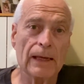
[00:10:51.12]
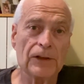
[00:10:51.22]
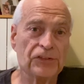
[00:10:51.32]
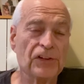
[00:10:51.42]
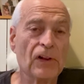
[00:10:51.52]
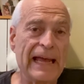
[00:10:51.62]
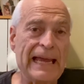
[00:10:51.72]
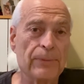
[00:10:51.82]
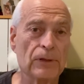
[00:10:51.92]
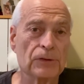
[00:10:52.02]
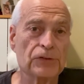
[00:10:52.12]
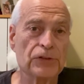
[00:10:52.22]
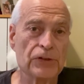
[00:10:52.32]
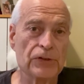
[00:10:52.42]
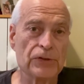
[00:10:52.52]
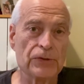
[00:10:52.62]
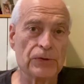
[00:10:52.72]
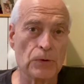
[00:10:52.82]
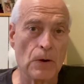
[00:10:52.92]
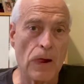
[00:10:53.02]
still able
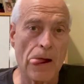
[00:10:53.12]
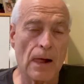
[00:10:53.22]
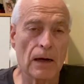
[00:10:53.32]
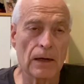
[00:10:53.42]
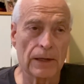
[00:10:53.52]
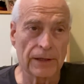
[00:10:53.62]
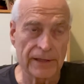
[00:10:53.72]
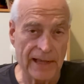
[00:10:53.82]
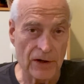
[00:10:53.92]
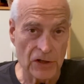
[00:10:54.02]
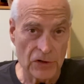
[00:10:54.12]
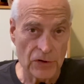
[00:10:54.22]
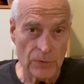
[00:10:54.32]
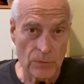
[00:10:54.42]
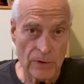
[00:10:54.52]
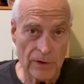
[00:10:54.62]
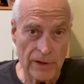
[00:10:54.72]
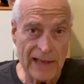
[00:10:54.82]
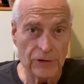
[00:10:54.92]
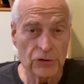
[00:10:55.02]
to get a good
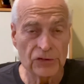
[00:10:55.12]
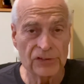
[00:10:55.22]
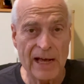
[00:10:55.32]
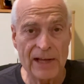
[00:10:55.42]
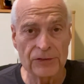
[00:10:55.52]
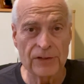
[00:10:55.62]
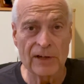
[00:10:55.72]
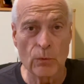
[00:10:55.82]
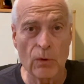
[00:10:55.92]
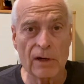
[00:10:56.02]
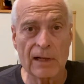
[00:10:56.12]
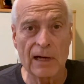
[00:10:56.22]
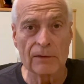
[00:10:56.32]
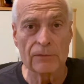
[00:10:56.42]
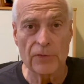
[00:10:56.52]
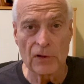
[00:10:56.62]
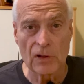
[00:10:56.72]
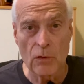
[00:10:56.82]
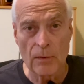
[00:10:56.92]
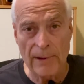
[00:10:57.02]
exercise and workout for the
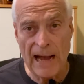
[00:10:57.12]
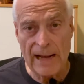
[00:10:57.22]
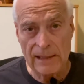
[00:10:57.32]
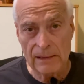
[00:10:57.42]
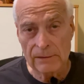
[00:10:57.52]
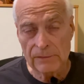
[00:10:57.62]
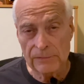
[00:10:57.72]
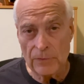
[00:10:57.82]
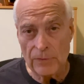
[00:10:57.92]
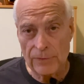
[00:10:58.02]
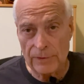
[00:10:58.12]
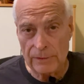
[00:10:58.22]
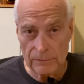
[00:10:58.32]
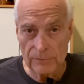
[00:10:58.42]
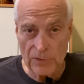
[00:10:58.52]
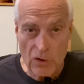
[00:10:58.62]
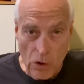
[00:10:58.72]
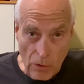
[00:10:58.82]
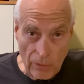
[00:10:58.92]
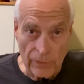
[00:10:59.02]
lower body, for the
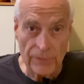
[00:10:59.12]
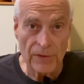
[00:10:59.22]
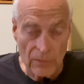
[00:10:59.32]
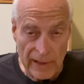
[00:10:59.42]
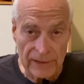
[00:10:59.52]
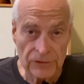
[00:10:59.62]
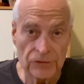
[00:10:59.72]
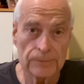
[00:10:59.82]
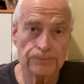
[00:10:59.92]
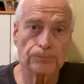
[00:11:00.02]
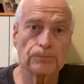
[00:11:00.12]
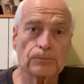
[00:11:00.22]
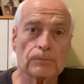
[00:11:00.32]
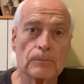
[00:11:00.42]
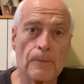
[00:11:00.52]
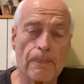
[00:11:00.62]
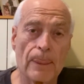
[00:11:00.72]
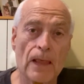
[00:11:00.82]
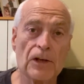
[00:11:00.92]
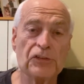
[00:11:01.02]
core and the legs.
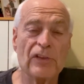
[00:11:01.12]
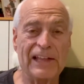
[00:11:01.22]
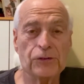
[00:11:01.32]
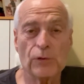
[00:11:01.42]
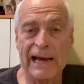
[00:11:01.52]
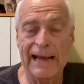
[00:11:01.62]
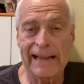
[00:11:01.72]
So that's when I